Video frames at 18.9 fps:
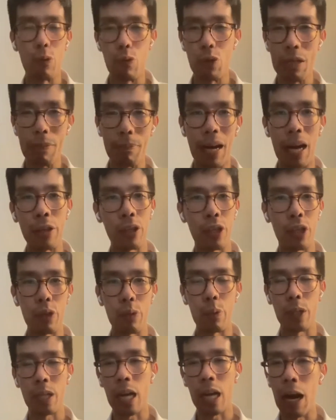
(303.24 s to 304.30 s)
the rebound and the
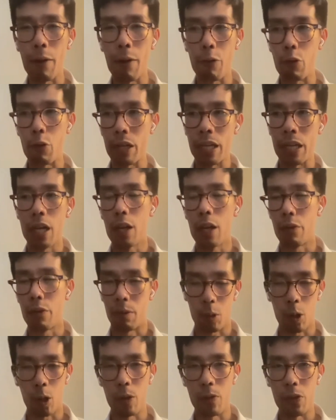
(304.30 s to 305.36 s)
recovery
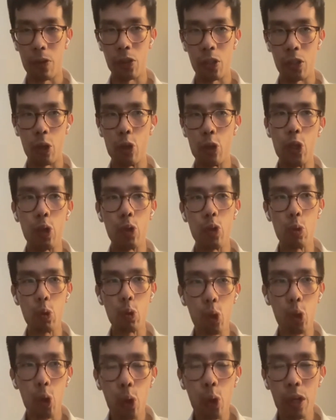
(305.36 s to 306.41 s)
from COVID-0, you
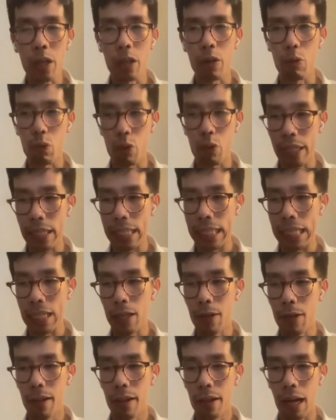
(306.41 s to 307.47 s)
couldn't
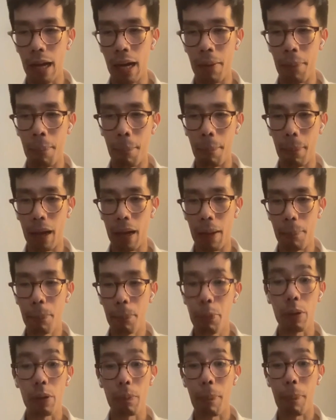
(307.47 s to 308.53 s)
really
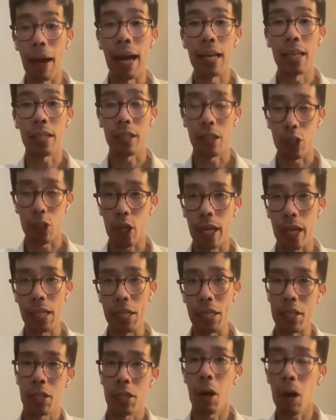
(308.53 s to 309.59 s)
put past the
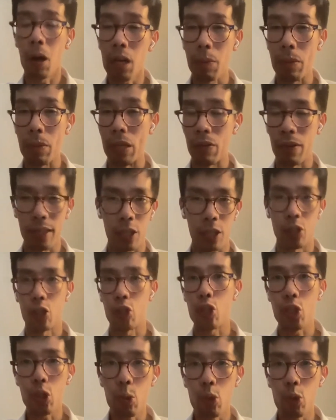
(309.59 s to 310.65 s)
Chinese economy, right? Such a
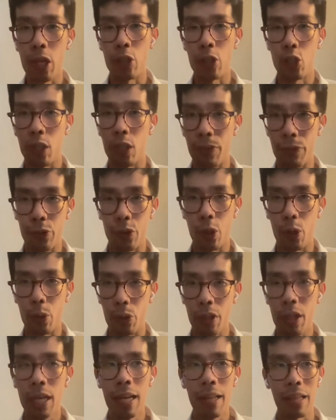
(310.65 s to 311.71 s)
huge engine of
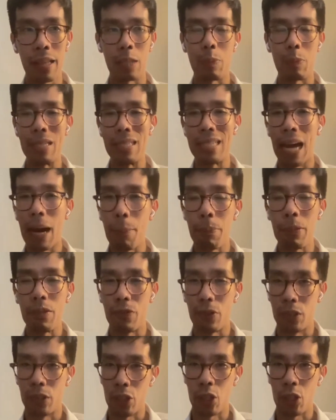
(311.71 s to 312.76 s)
growth that's been dampened
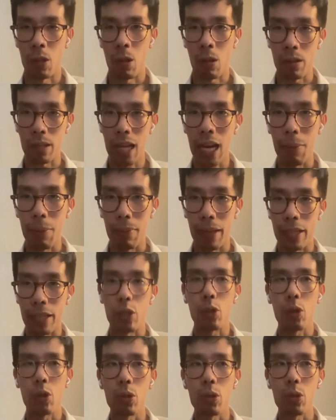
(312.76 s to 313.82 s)
for such a long time. Like
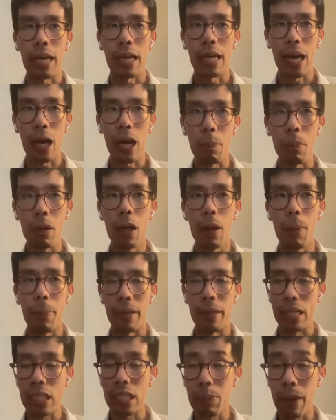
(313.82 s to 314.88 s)
you couldn't help
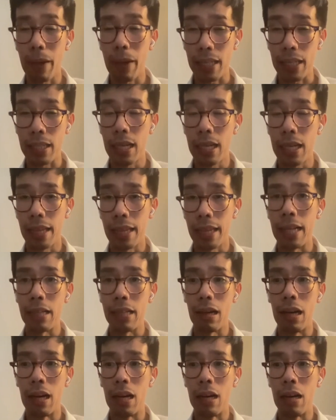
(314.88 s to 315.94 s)
but expect that
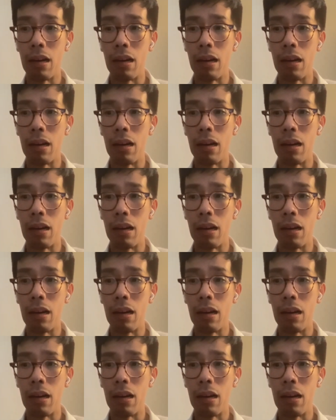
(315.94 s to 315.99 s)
